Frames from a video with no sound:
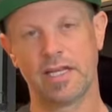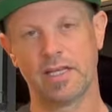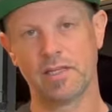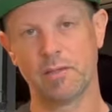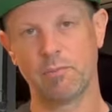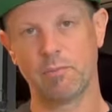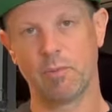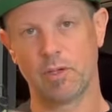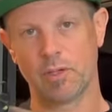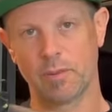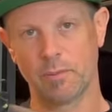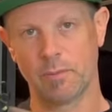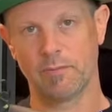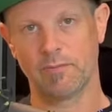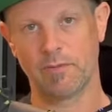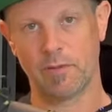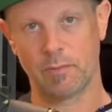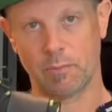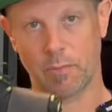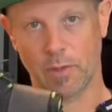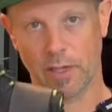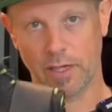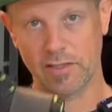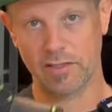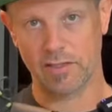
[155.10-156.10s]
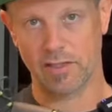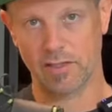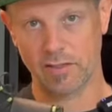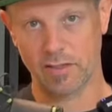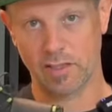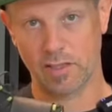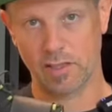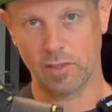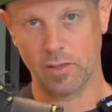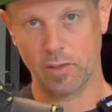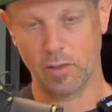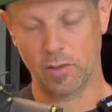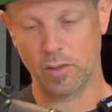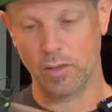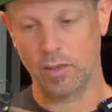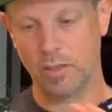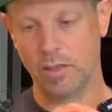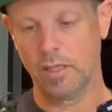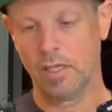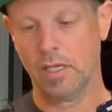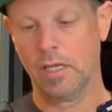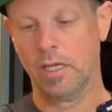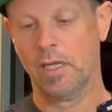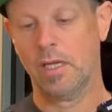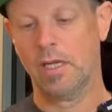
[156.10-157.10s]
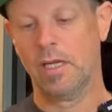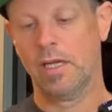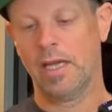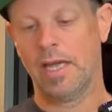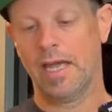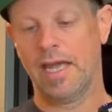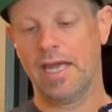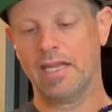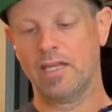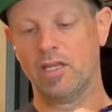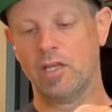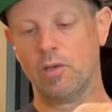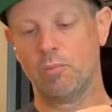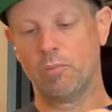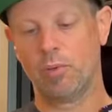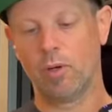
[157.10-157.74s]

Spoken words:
bottom of the brace are secure, and you